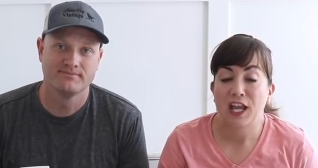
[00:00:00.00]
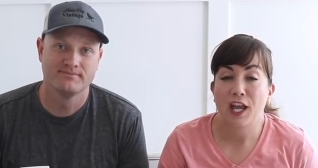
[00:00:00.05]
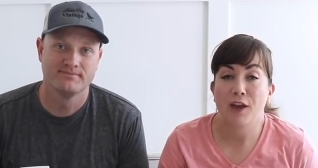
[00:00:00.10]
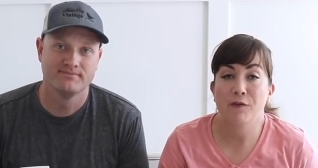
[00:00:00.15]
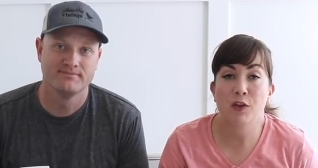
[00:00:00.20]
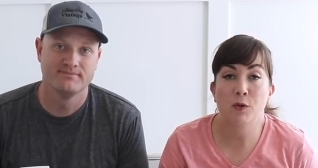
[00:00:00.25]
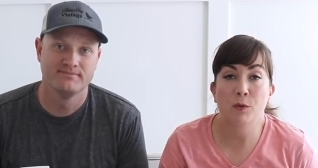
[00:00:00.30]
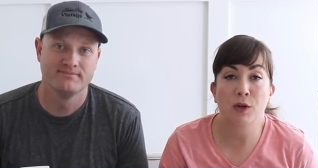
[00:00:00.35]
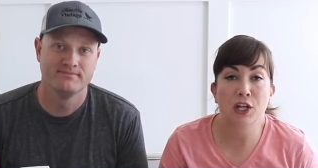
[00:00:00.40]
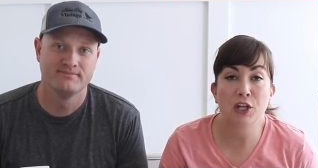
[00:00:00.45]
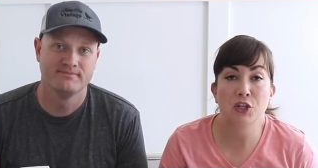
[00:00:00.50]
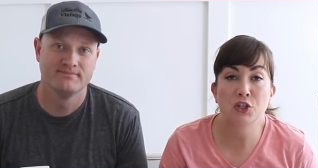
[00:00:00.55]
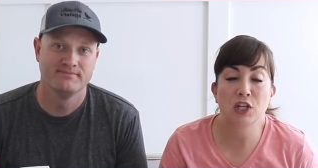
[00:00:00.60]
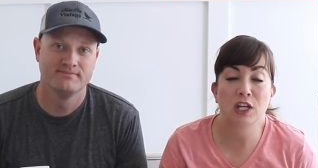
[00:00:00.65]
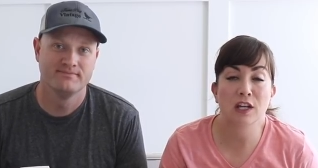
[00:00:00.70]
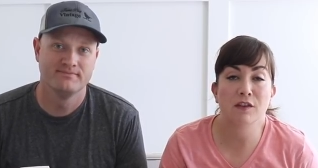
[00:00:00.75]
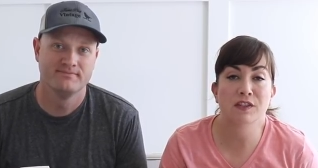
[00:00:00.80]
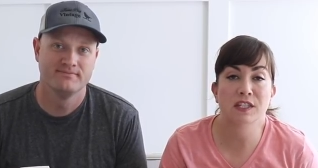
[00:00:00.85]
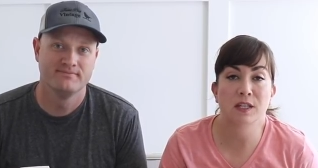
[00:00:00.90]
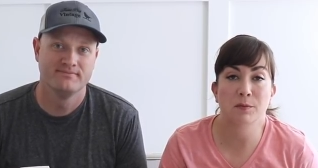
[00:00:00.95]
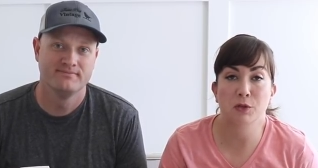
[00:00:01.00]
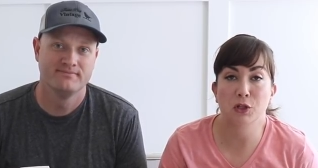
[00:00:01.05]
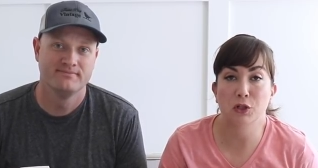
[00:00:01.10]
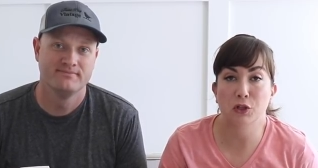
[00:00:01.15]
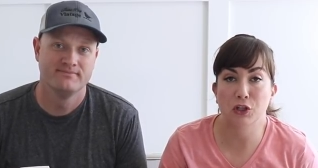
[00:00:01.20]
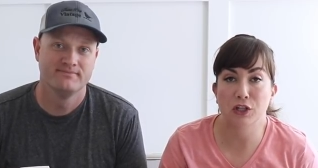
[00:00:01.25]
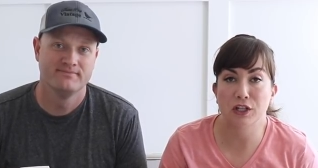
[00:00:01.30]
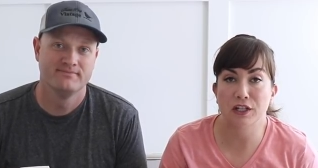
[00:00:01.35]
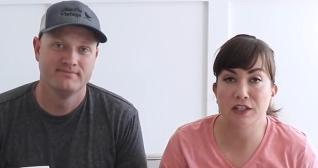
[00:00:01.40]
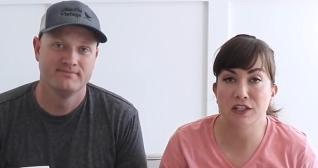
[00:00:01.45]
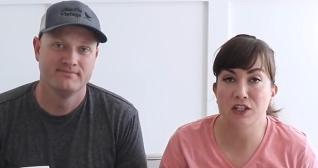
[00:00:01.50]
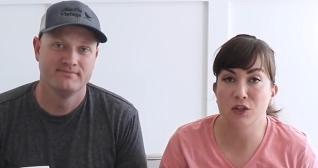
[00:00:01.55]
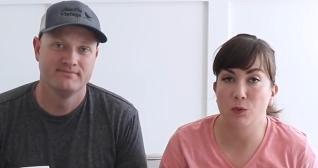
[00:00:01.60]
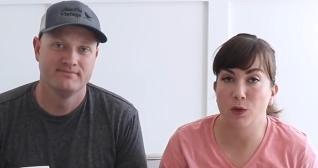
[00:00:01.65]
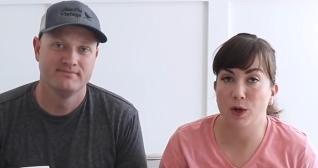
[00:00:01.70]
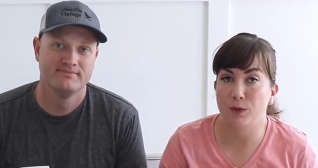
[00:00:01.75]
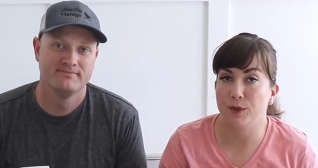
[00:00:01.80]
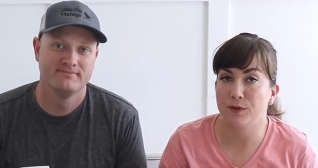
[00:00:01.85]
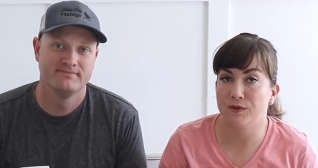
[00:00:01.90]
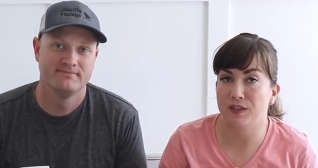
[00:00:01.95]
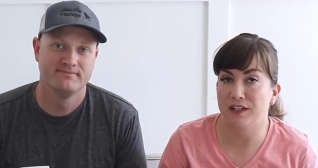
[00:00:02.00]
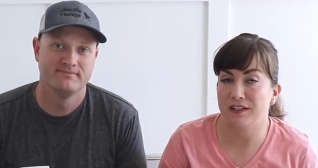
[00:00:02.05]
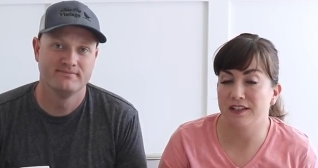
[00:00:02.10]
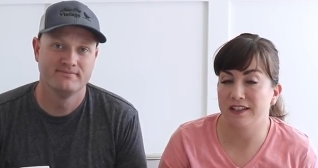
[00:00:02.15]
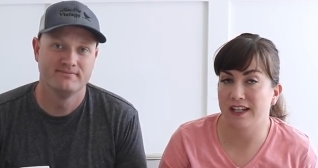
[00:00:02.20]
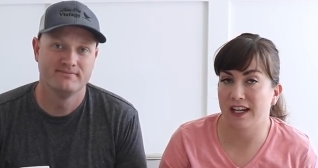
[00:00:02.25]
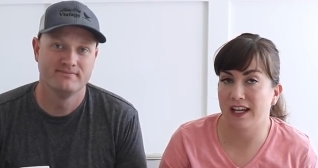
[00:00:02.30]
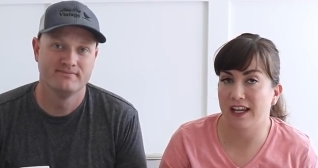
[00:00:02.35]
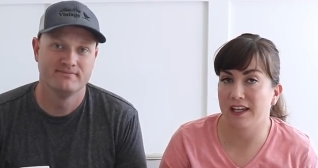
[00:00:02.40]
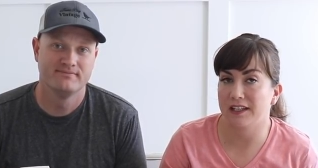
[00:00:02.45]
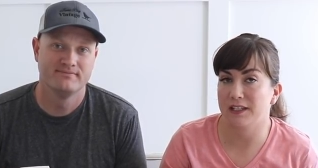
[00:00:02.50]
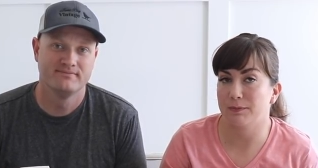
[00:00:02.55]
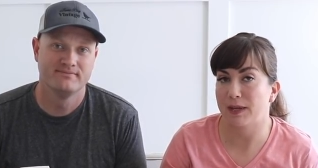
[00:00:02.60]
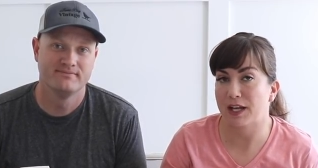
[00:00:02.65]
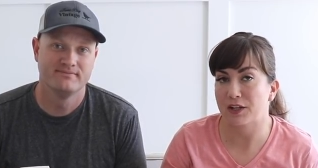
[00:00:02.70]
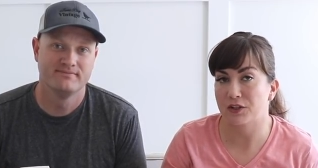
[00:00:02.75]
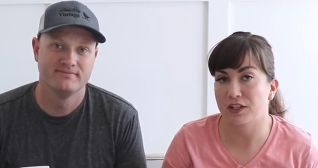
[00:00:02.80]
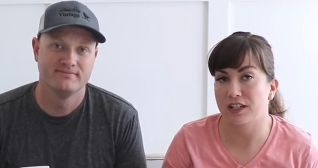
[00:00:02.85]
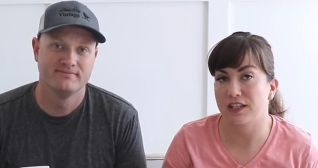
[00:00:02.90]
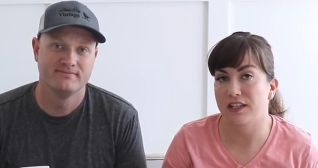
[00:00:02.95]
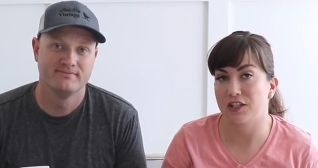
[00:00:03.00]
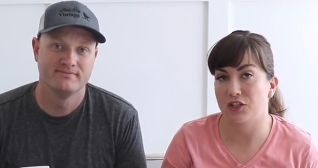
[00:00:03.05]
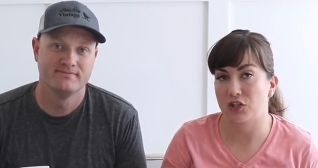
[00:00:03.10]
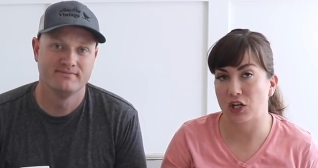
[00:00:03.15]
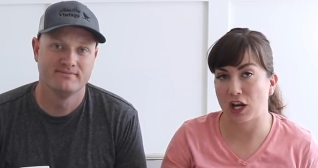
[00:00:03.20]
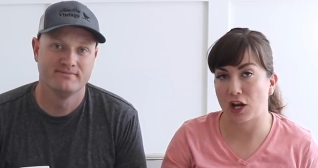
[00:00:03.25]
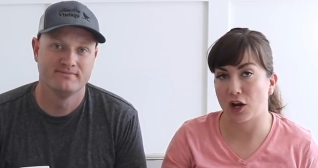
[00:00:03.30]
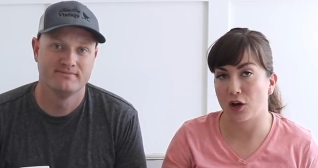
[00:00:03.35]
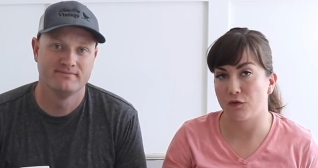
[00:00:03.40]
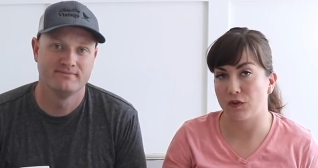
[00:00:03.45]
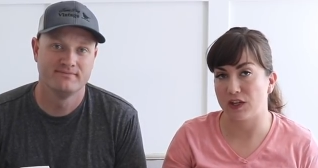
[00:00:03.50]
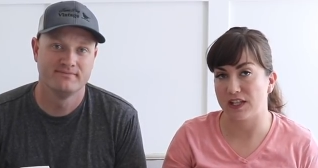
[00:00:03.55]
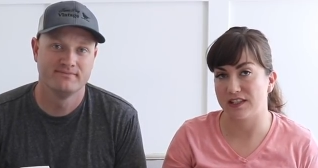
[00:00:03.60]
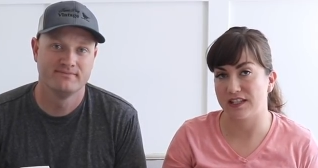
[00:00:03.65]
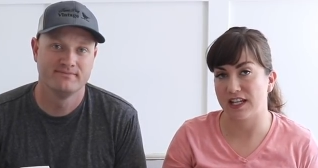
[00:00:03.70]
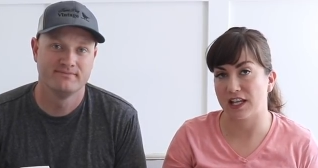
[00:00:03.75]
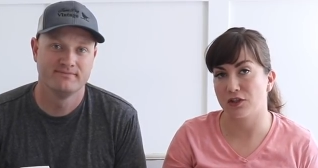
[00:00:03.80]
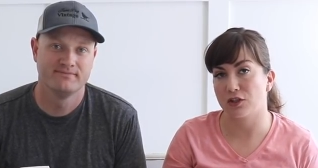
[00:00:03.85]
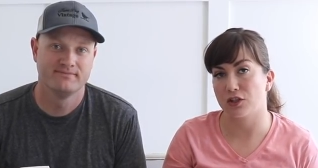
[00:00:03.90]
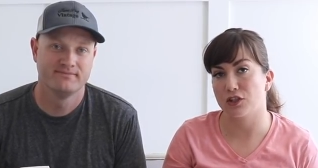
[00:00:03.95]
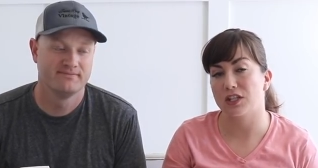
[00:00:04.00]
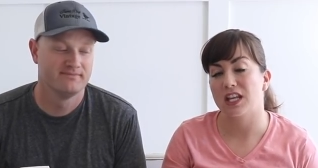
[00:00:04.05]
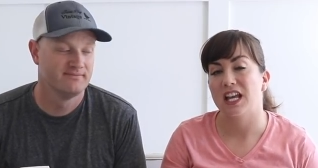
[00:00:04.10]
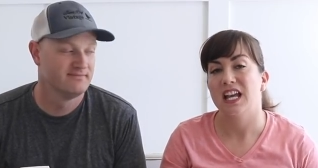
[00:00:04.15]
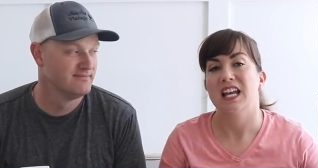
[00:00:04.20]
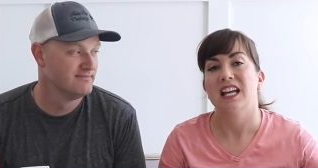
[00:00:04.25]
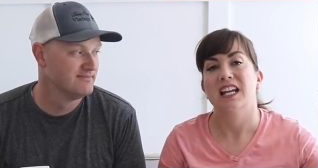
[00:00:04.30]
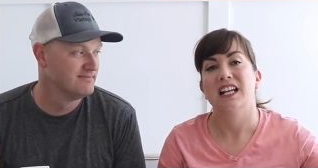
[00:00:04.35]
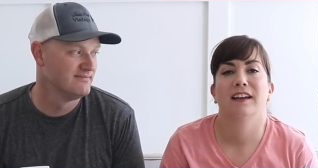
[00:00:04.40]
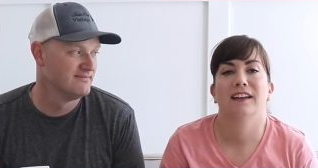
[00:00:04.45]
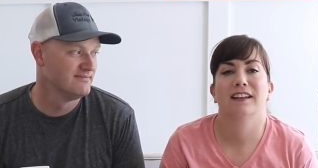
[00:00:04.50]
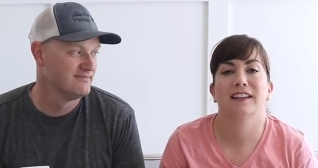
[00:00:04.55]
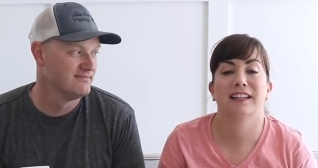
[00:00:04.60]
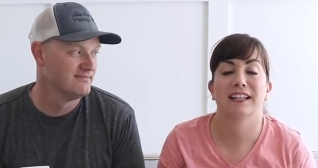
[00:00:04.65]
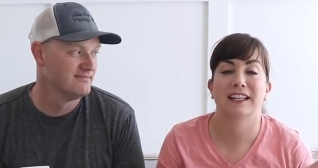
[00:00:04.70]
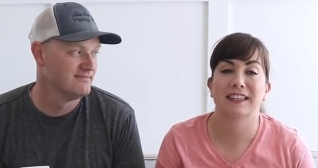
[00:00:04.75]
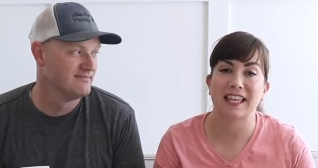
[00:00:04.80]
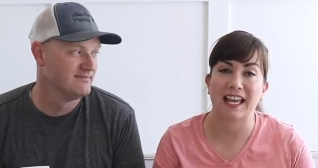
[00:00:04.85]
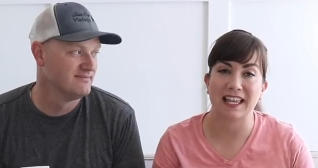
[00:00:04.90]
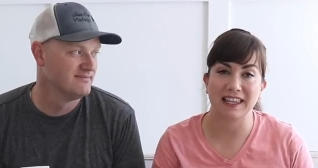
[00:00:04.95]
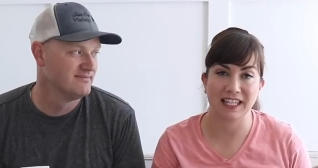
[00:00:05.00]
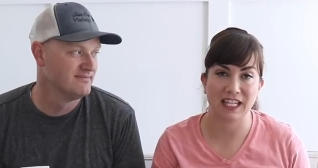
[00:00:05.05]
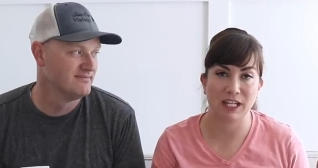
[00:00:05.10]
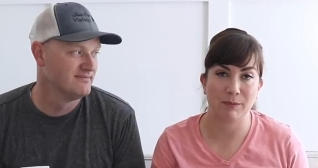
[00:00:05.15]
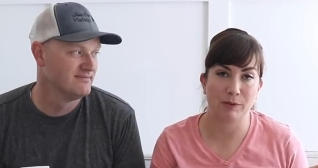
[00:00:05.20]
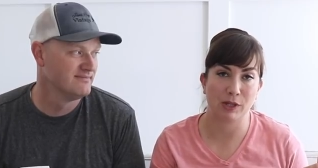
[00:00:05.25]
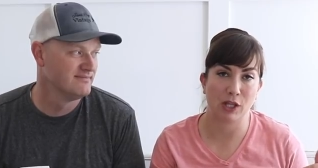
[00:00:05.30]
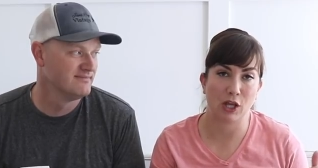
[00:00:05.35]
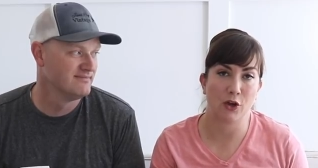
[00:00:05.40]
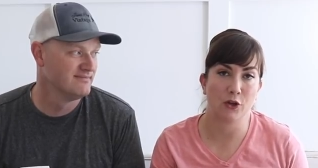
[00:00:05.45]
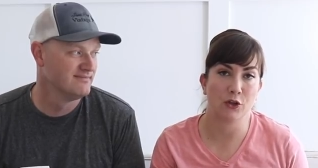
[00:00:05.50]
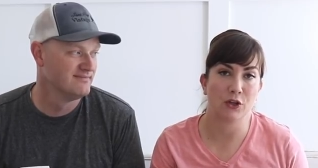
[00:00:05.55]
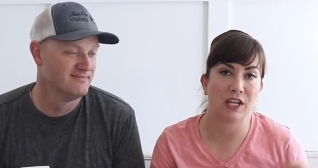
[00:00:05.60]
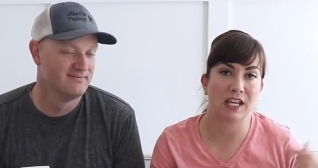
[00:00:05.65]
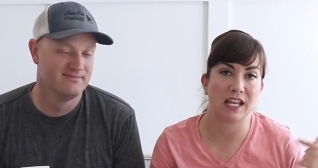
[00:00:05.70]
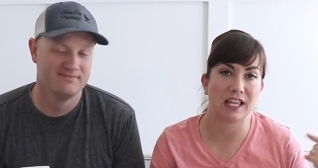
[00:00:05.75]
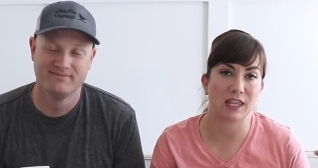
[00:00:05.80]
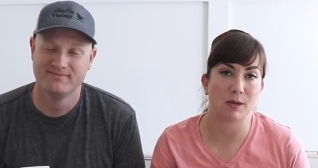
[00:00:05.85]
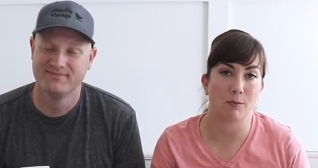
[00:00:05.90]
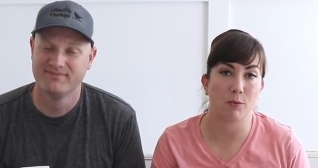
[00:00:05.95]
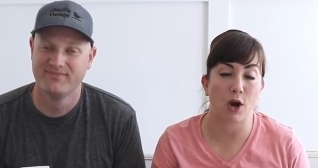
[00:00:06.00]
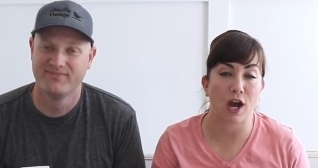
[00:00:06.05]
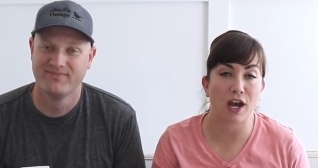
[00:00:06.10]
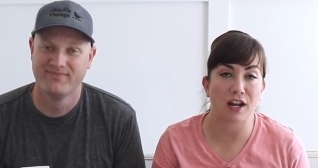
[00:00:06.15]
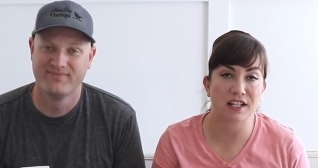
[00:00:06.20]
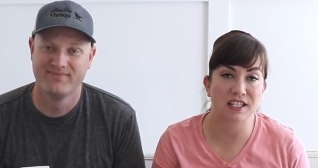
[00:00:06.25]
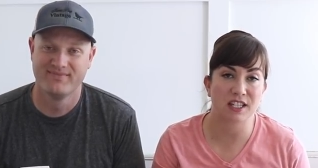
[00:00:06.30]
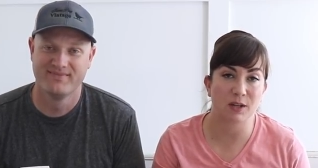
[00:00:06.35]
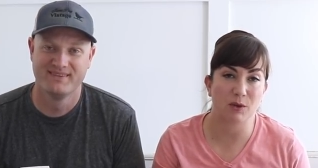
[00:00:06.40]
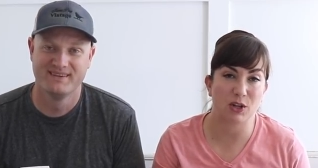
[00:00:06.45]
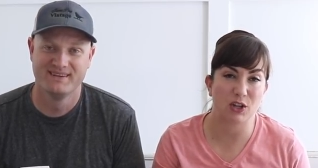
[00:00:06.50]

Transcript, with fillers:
Speaker 1: If you wanna achieve similar looks to what we've done today, especially the JRV stencils, click that link below. You can get the products that